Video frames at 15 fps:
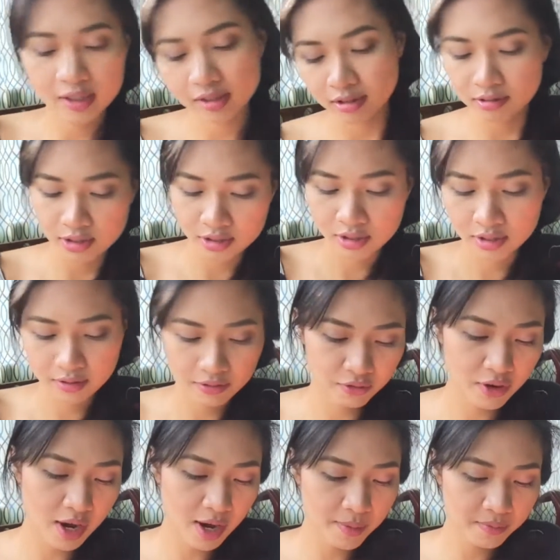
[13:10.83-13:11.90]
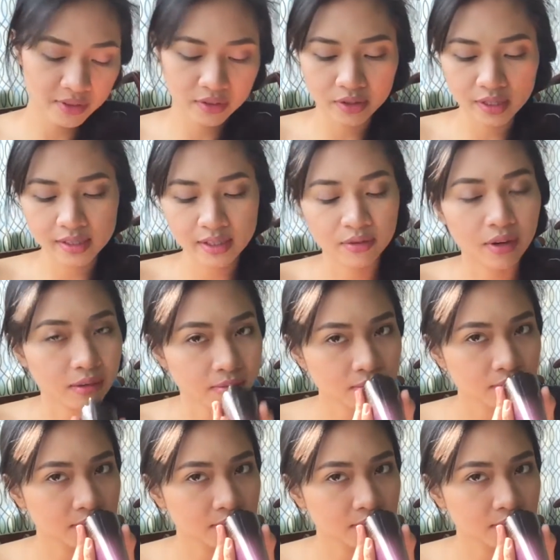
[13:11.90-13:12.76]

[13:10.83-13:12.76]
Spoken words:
Lotion from Victoria's Secret.